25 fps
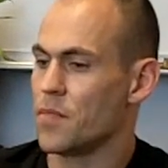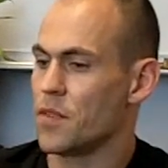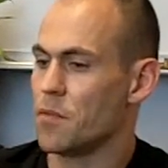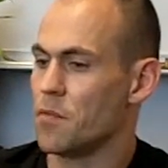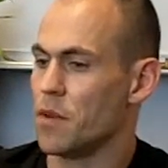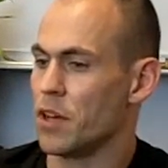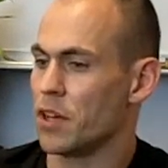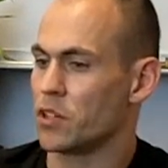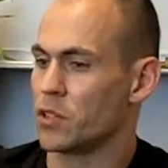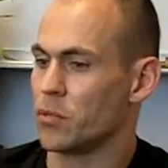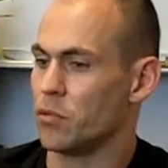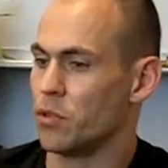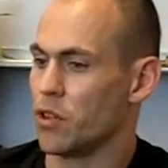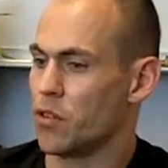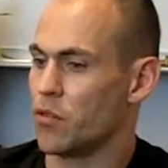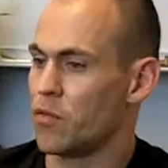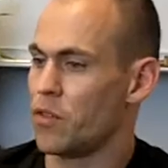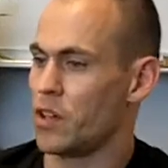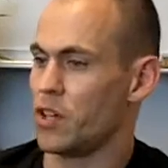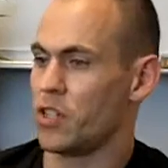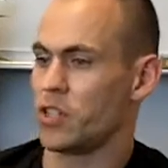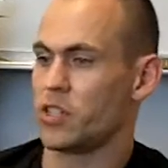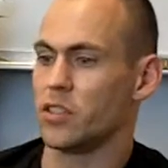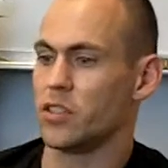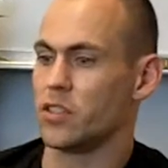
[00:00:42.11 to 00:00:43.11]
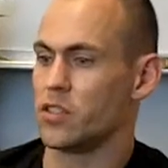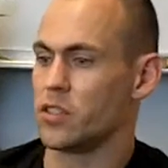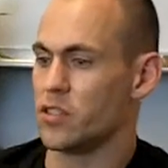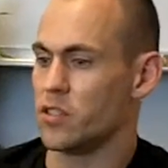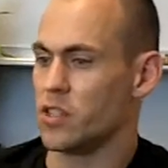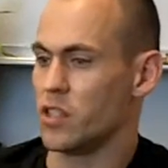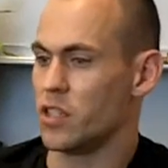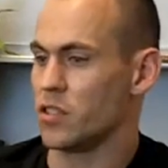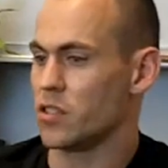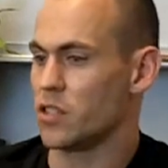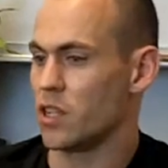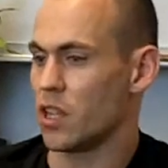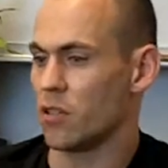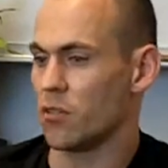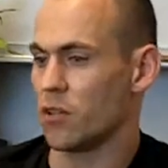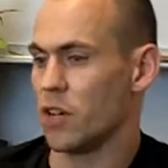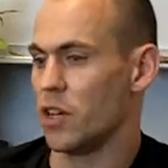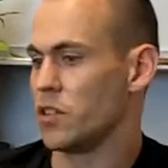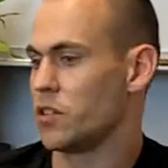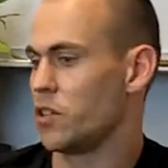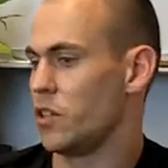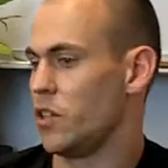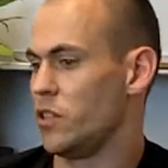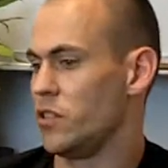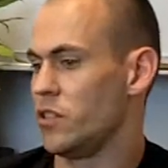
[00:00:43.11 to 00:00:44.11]
Make sure when he finishes his
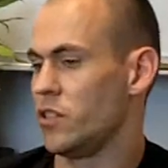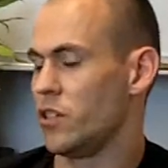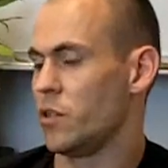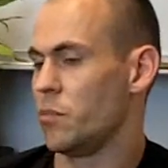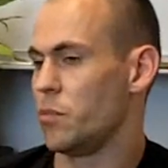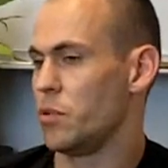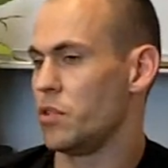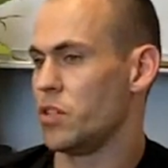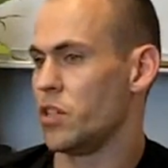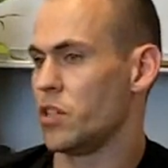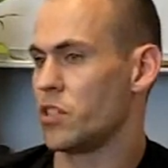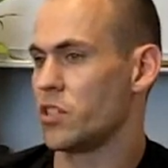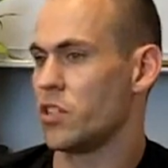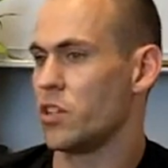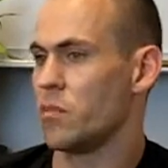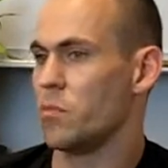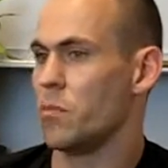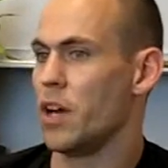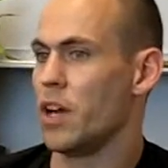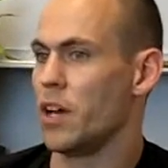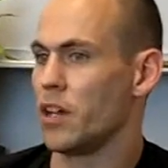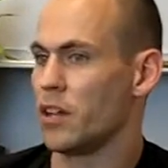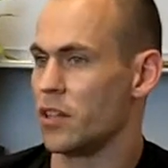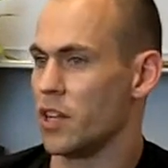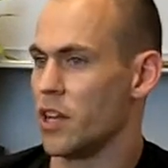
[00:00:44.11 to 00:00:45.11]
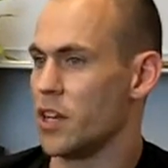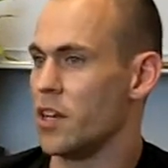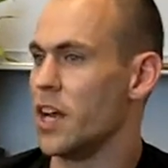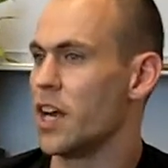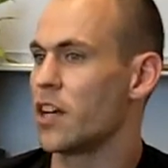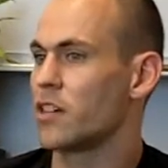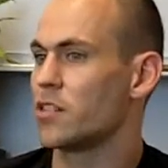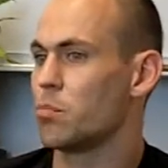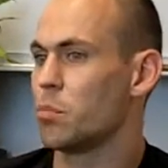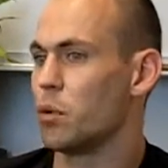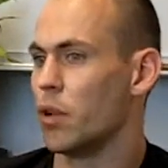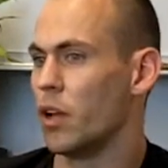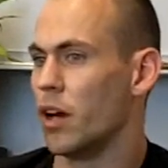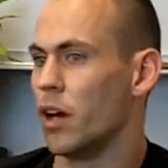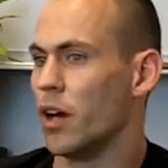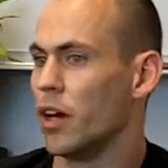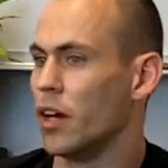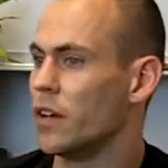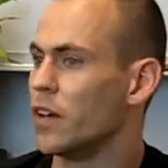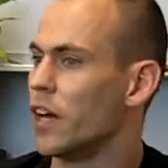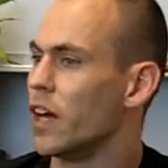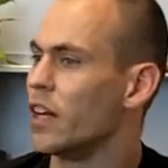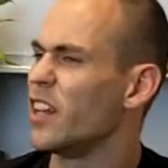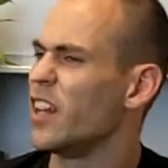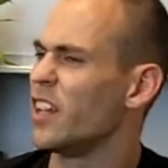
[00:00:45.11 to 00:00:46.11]
deceleration, he's in a position to make the next
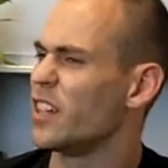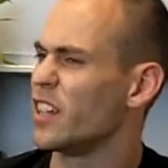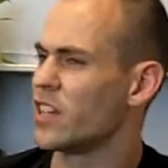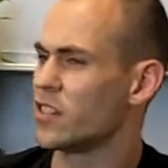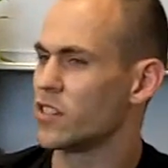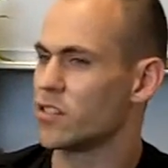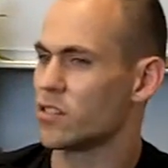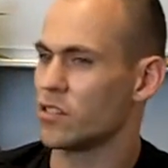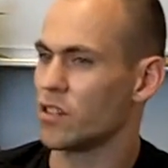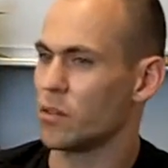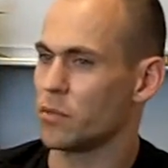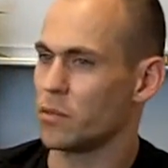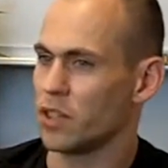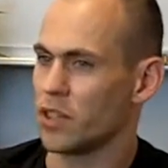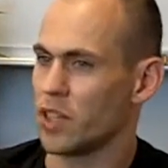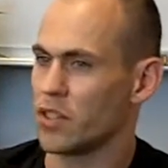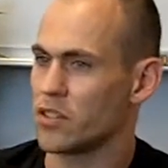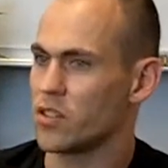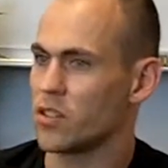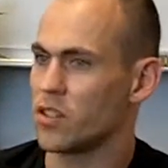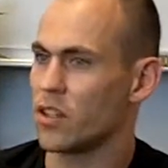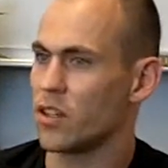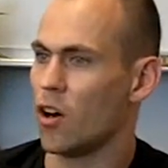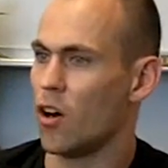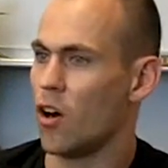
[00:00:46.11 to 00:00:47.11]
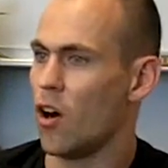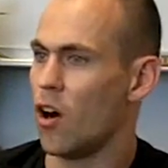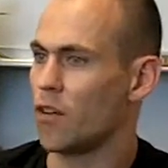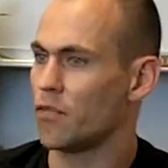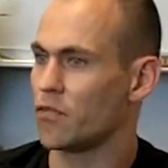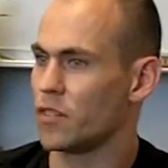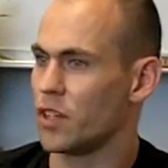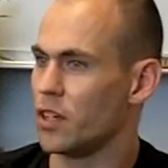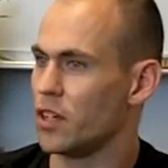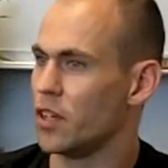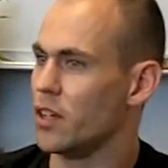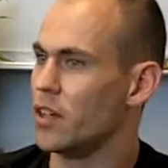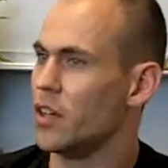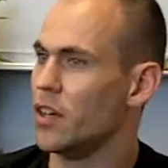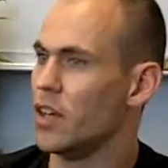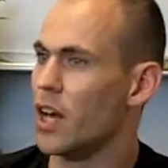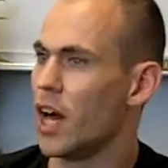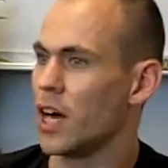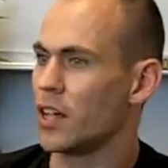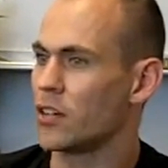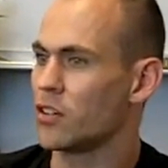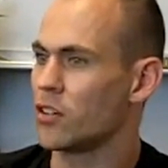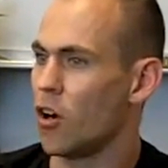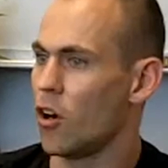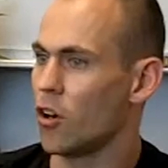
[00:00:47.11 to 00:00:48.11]
play. I think that's something that's often
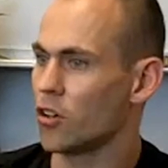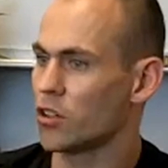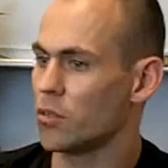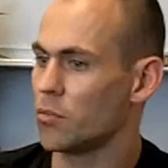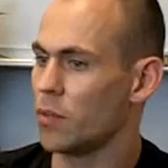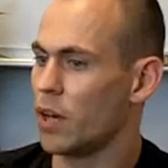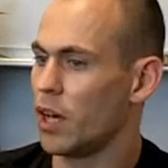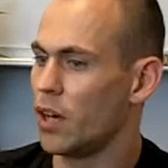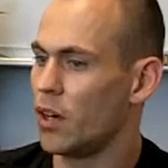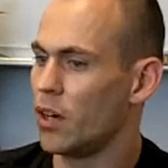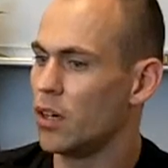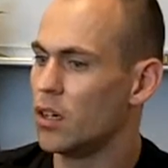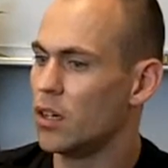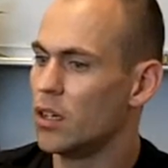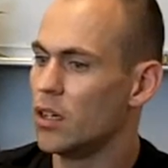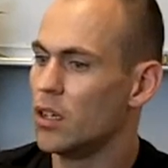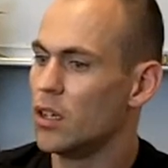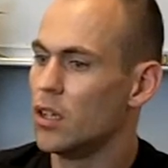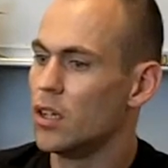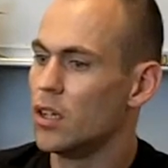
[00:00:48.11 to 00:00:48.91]
not talked about